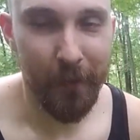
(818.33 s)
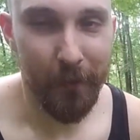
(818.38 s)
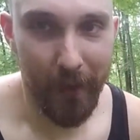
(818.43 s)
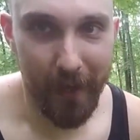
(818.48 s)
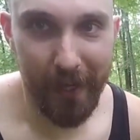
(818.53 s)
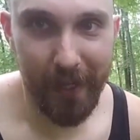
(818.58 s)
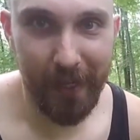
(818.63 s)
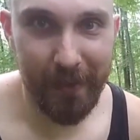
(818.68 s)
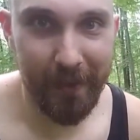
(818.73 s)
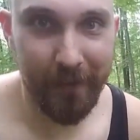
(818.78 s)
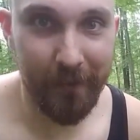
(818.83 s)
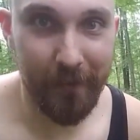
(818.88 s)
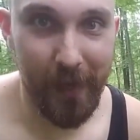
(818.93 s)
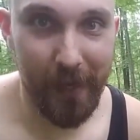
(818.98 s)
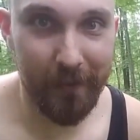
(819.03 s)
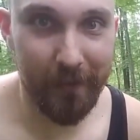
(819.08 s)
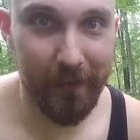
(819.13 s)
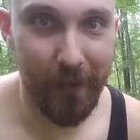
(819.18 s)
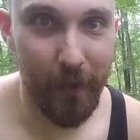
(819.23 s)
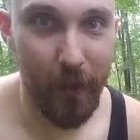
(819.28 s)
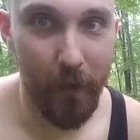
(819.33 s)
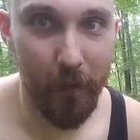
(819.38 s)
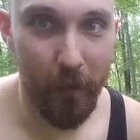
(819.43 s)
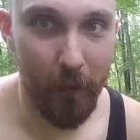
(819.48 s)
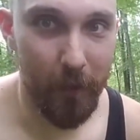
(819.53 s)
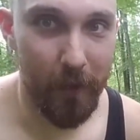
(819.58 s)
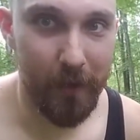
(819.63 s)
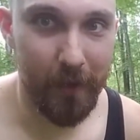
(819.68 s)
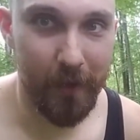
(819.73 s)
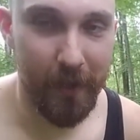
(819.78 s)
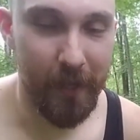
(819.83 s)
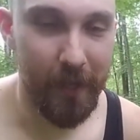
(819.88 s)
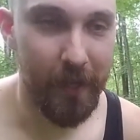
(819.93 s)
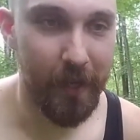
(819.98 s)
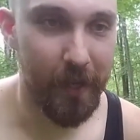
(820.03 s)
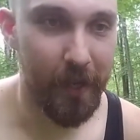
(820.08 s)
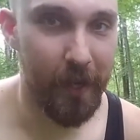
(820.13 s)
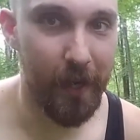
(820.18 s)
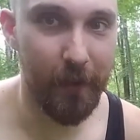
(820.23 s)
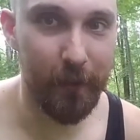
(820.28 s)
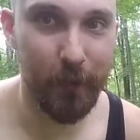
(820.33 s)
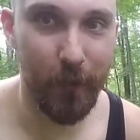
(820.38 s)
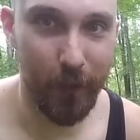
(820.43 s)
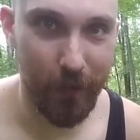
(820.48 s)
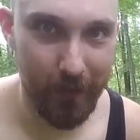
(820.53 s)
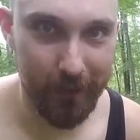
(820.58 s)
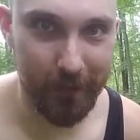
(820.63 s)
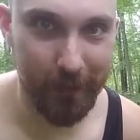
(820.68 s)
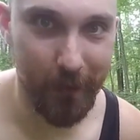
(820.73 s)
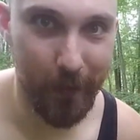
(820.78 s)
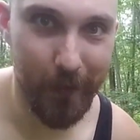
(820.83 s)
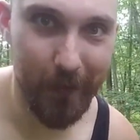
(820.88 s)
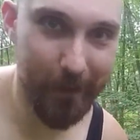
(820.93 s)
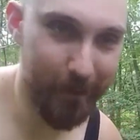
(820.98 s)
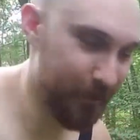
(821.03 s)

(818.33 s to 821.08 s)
ready to get this last set over with, so let's do it.